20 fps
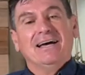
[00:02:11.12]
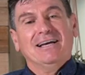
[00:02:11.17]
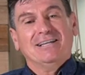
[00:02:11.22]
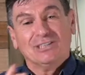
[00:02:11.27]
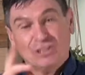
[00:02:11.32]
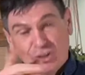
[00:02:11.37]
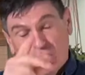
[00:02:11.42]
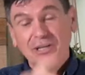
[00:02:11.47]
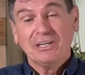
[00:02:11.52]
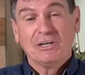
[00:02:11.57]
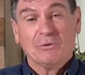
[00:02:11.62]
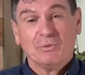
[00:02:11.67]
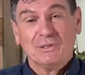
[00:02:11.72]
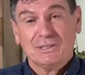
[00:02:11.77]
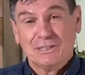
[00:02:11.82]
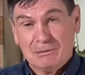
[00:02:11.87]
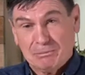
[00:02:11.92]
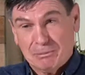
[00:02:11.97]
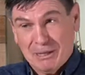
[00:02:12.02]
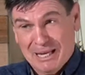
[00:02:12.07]
Sonia
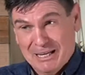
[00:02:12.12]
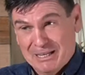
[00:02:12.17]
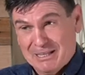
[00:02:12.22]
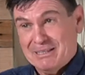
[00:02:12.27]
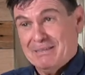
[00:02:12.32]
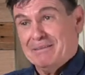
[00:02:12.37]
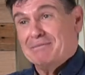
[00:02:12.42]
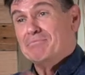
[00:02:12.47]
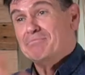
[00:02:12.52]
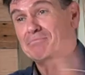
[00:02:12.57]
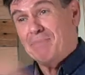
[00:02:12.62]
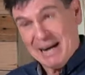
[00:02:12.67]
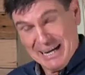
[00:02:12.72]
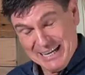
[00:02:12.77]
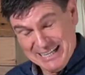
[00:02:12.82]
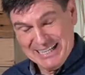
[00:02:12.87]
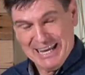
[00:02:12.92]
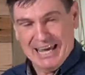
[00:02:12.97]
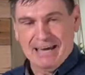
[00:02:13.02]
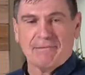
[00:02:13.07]
would spend
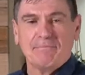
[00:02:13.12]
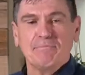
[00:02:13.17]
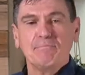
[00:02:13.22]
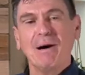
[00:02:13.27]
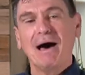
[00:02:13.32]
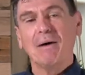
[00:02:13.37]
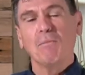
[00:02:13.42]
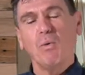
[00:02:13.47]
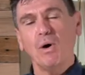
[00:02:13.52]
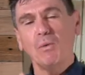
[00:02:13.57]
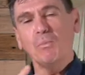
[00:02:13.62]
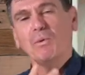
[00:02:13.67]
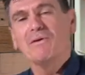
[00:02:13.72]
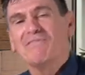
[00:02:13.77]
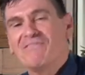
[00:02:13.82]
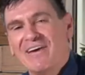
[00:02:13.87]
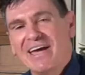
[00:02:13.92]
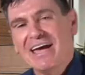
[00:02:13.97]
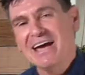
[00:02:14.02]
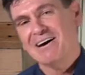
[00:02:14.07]
money down. But what we
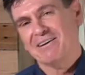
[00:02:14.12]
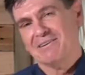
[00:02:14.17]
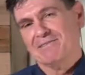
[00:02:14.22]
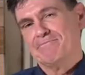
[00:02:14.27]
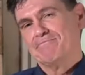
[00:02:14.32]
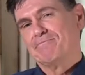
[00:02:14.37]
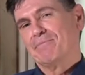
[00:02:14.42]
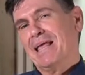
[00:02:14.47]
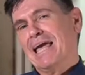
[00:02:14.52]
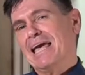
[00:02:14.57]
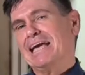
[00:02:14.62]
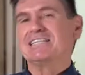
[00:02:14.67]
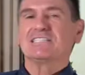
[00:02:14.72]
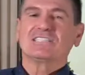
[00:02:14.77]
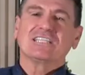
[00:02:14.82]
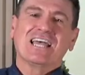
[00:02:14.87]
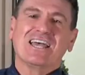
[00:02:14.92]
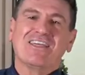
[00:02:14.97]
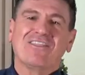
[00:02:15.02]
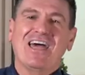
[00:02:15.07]
found
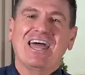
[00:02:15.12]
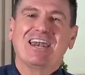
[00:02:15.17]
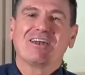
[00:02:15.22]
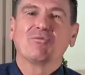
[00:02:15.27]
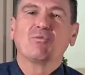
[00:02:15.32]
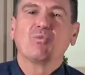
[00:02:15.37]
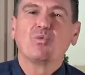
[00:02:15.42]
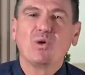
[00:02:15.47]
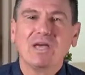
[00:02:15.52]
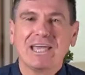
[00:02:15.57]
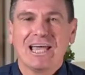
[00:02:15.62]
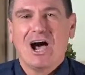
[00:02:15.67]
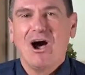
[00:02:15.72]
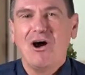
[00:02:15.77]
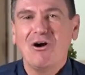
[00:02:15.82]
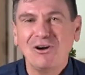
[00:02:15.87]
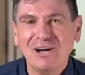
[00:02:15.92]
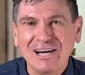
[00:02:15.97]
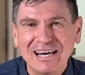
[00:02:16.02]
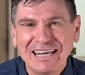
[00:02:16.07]
is that we
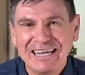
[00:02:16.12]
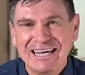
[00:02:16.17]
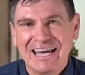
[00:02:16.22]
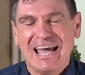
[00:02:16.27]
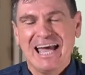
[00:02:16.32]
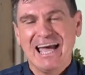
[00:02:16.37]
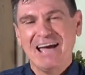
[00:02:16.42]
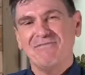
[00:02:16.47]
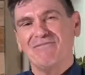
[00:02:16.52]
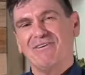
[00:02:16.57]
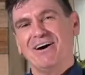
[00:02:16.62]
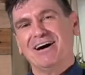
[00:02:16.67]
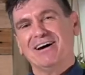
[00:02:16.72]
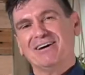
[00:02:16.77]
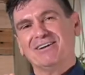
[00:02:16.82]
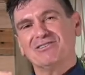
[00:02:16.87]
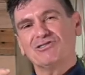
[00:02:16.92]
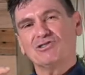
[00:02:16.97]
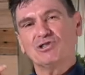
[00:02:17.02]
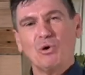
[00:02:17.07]
only
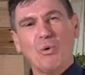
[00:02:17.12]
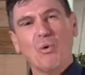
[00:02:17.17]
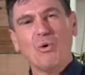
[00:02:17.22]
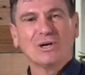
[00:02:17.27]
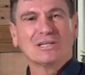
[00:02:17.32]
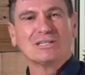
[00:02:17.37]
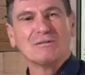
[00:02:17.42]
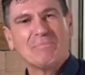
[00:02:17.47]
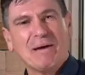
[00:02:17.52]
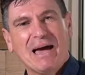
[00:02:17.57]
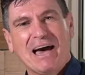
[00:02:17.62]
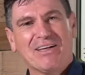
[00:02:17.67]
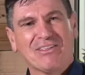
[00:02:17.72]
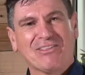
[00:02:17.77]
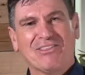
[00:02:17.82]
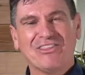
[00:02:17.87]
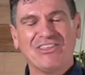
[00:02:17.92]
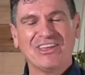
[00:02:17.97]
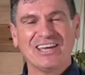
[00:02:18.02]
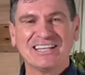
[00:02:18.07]
ever talked
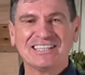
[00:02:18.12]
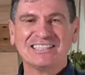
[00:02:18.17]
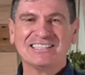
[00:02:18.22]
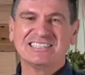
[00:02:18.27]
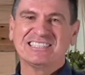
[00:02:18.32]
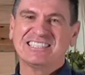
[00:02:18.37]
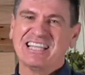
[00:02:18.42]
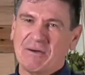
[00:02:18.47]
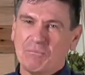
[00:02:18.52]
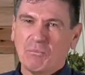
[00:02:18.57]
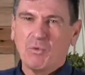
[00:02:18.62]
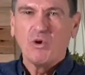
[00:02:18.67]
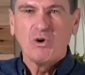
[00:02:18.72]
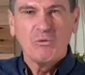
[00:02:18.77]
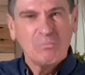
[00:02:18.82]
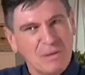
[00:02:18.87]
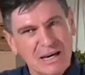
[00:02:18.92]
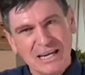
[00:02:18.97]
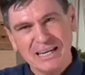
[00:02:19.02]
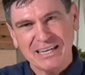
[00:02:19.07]
about things that were
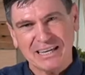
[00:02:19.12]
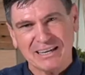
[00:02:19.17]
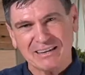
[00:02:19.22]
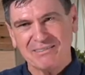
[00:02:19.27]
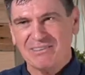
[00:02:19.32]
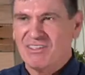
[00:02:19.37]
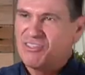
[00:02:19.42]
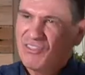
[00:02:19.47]
immediate, the